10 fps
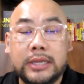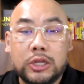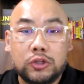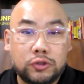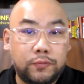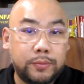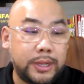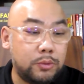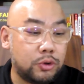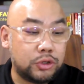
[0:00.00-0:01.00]
So from there,
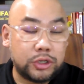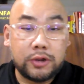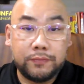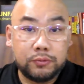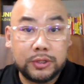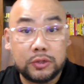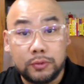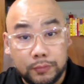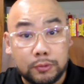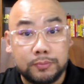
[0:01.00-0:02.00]
we're going to share a few things
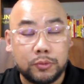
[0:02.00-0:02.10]
with you.